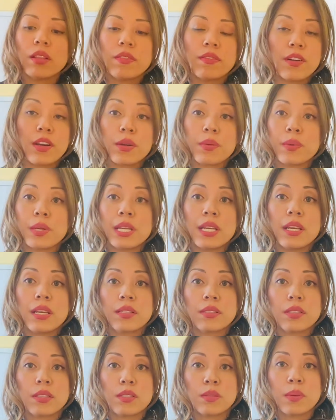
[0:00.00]
of our
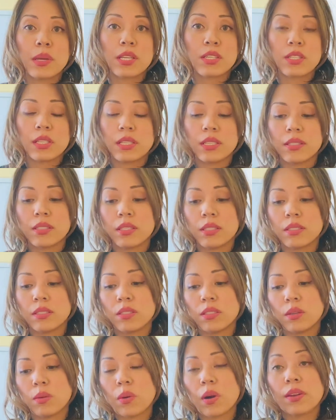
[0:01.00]
readings, especially
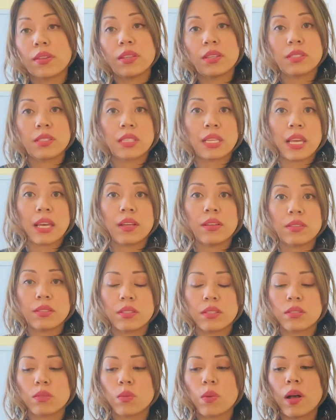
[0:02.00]
since you are the scales
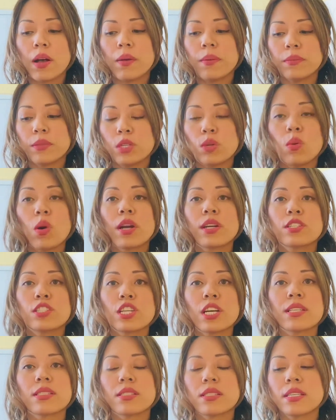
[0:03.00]
as well, you are
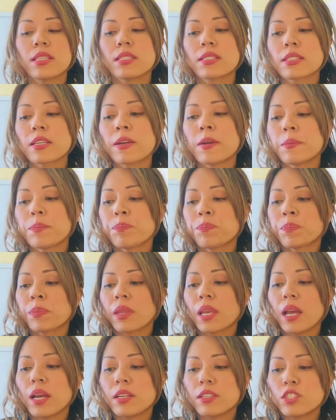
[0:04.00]
justice.
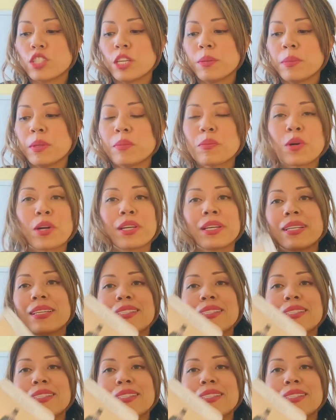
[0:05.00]
Uh, JP Morgan